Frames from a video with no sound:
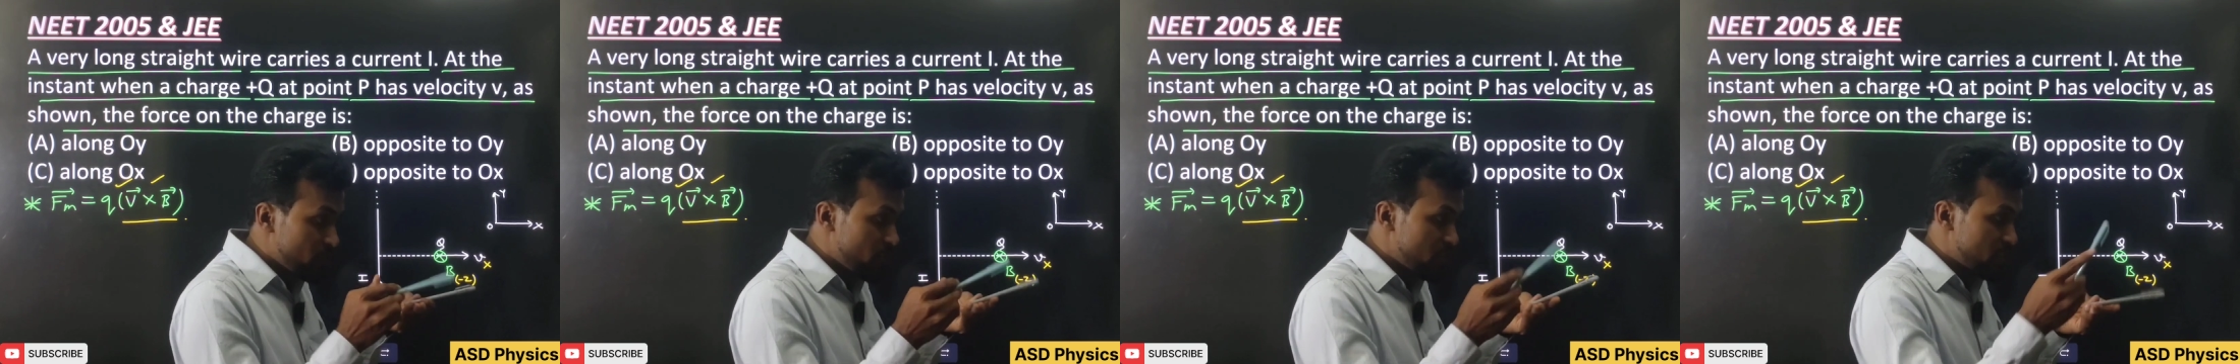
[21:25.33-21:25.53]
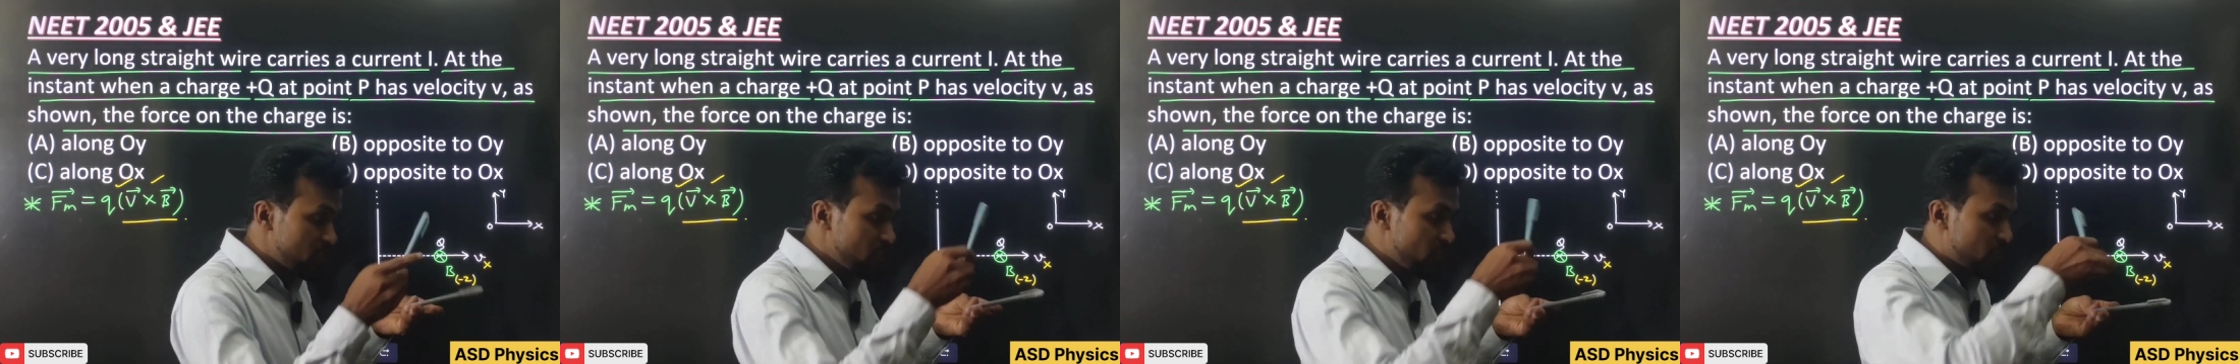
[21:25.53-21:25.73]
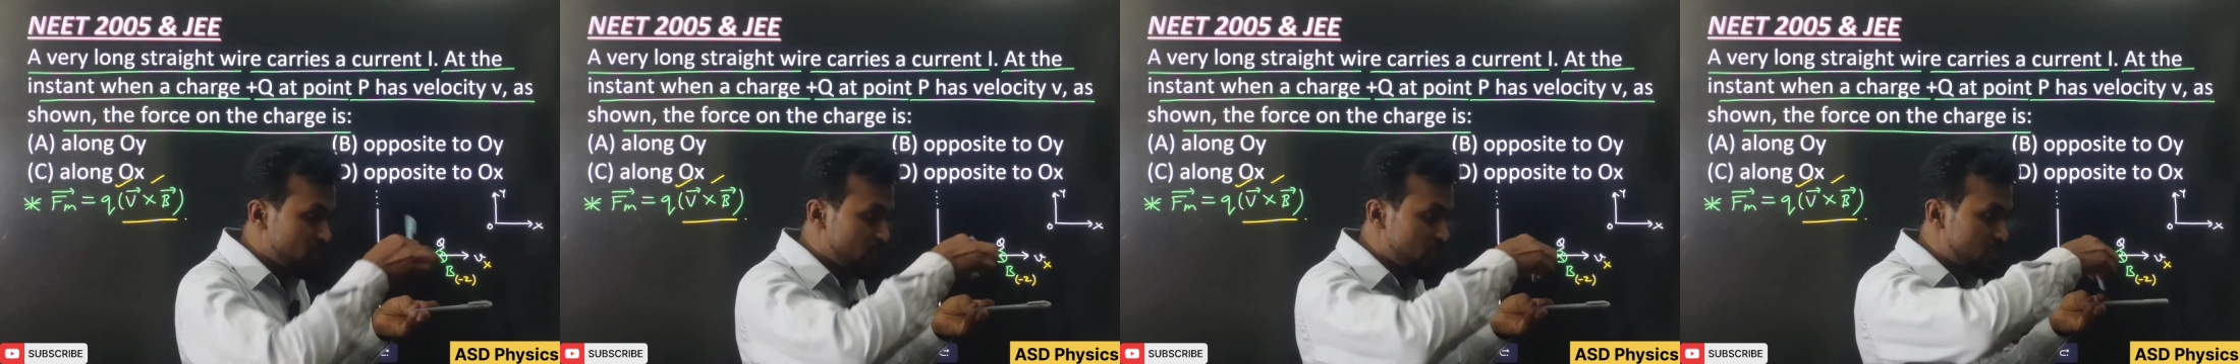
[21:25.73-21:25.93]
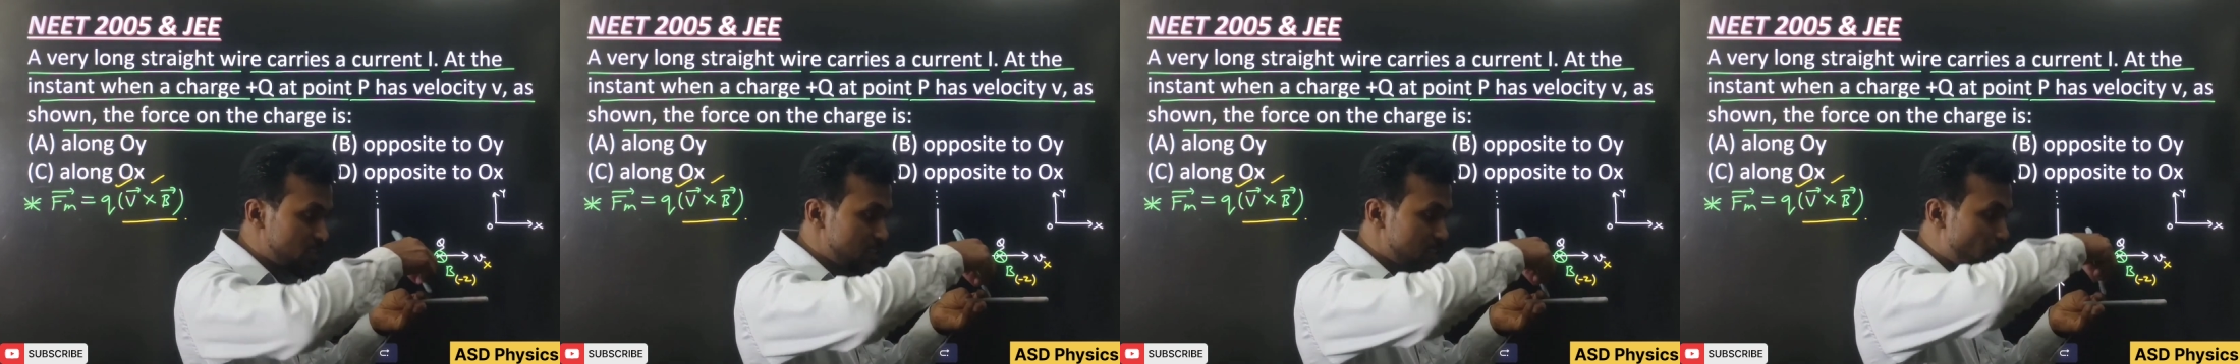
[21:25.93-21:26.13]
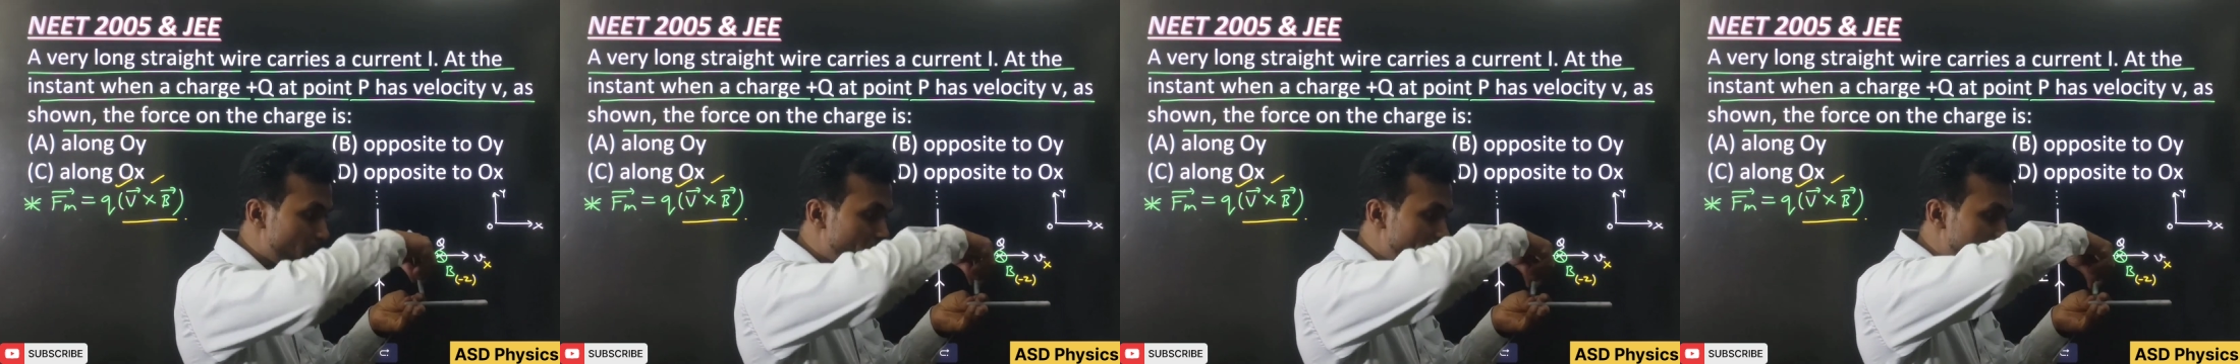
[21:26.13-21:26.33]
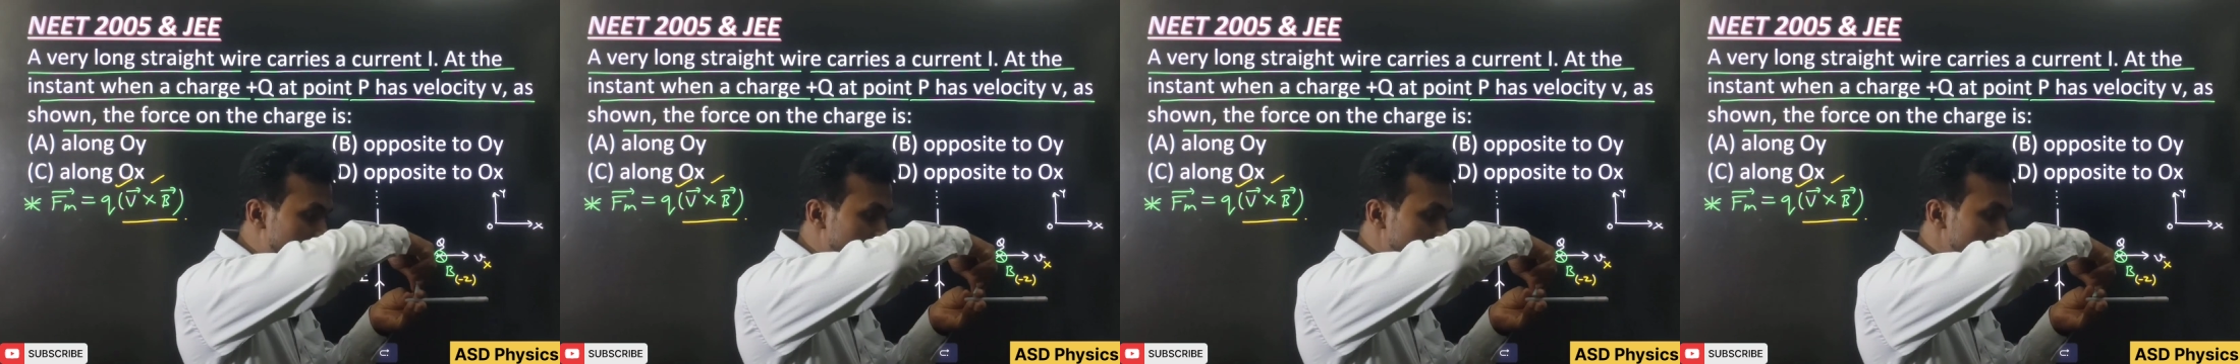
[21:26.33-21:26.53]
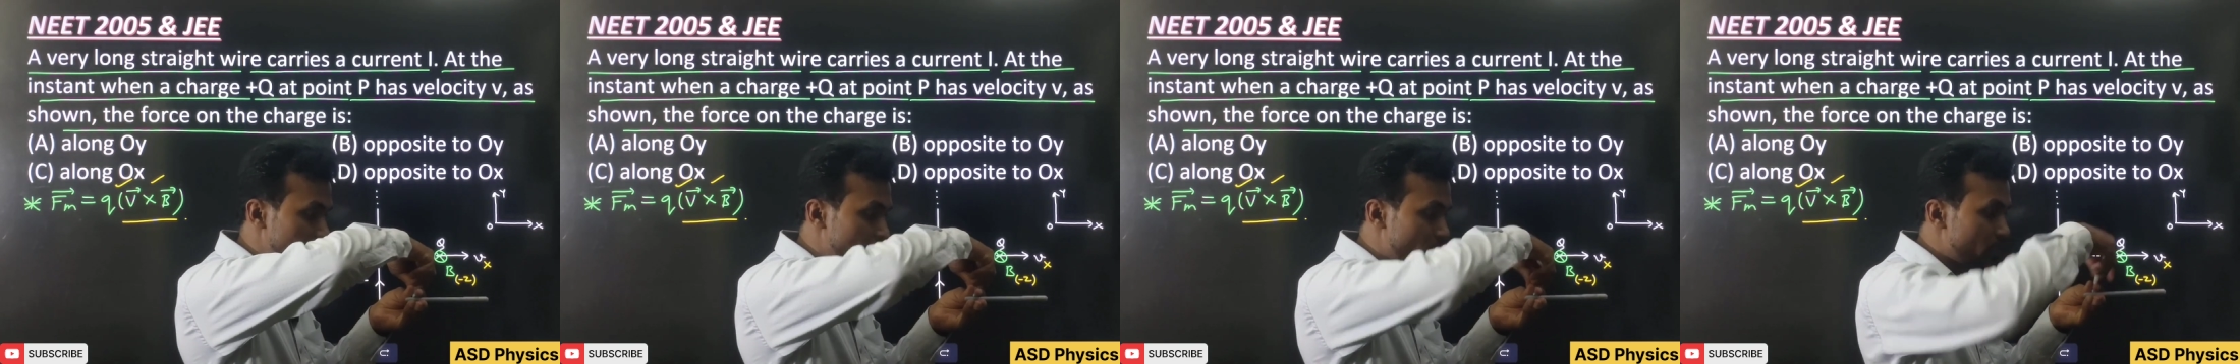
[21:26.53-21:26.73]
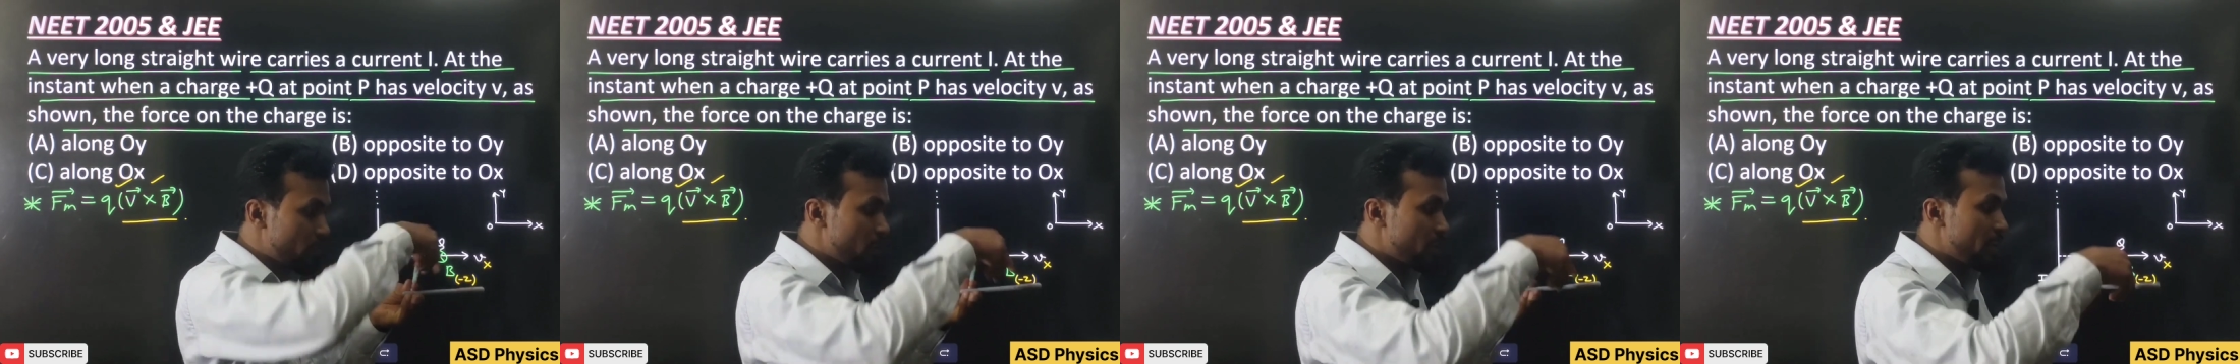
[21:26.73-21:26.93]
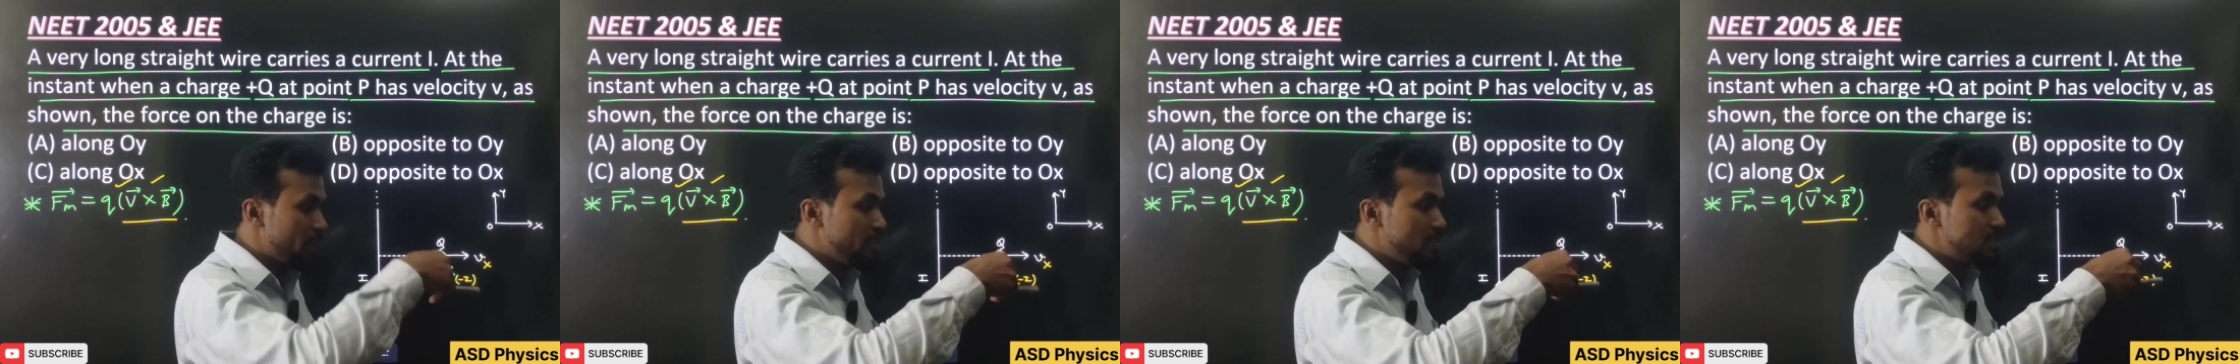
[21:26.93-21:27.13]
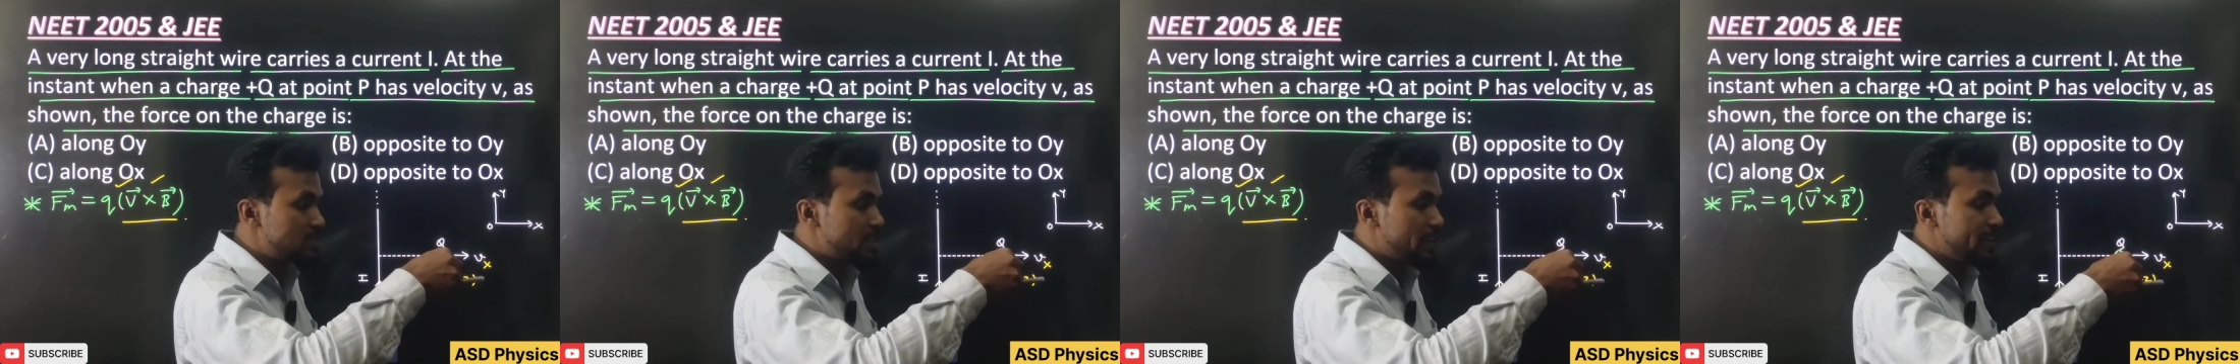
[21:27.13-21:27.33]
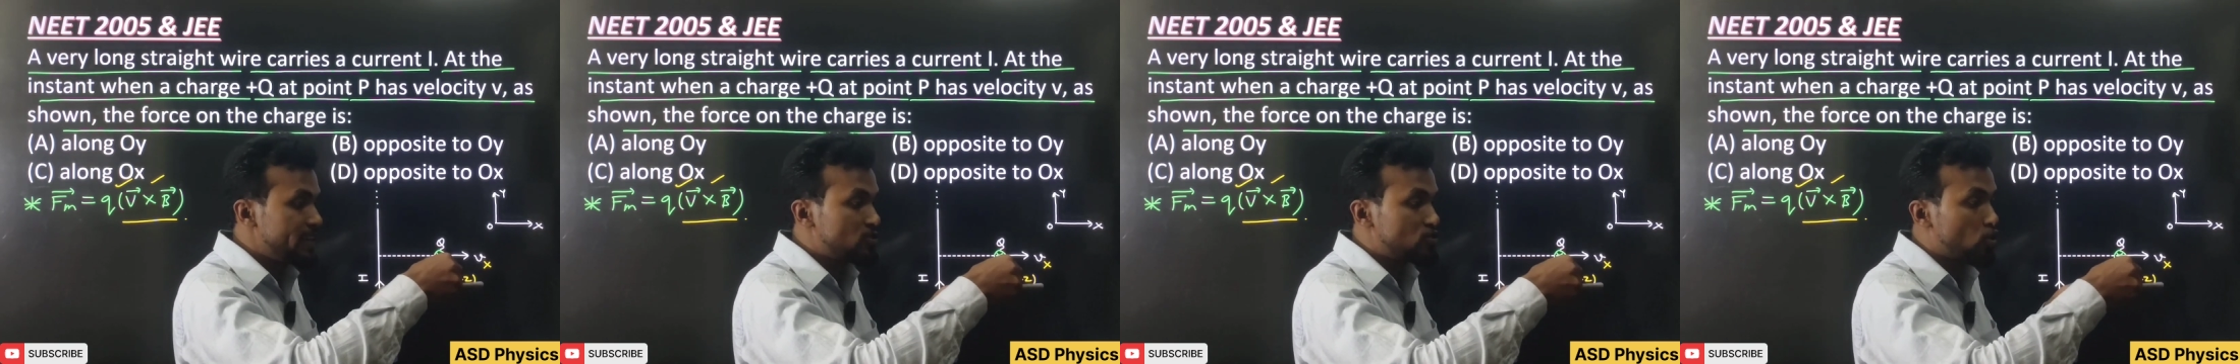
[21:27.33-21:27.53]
Is it? This is the magnetic field inside.